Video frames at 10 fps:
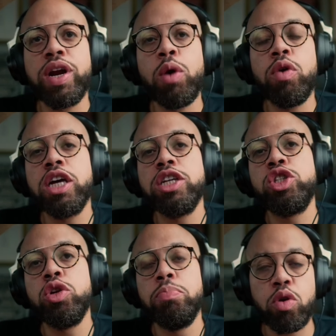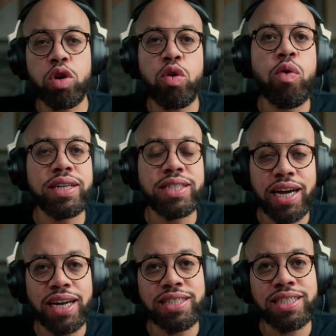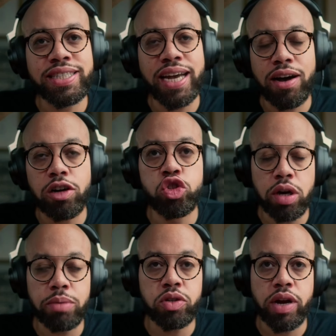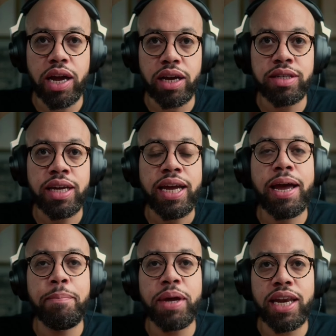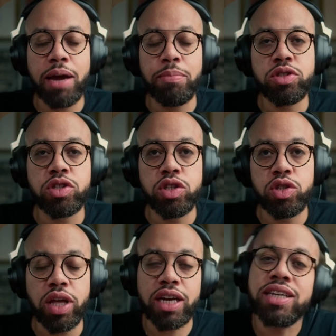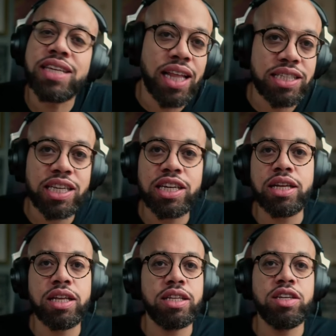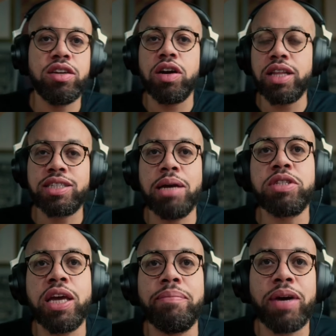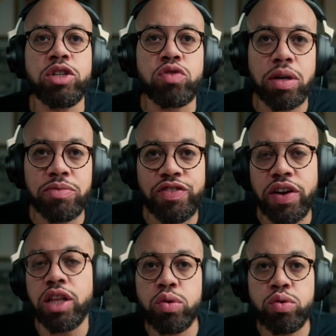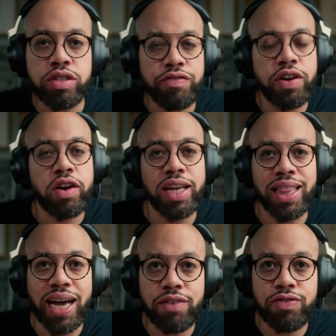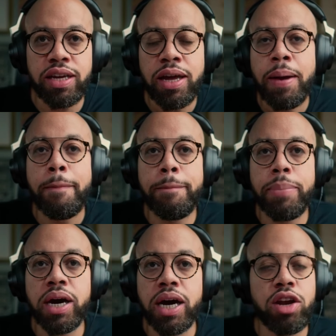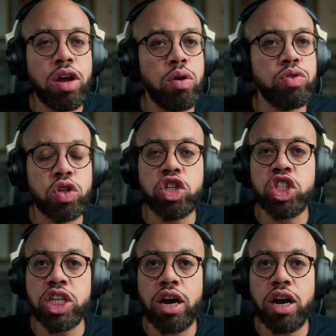when I want to do more quantized style drum tracks. and being able to do that. Because I like to, a lot of times keep my drums very loose and very lively. But I know certain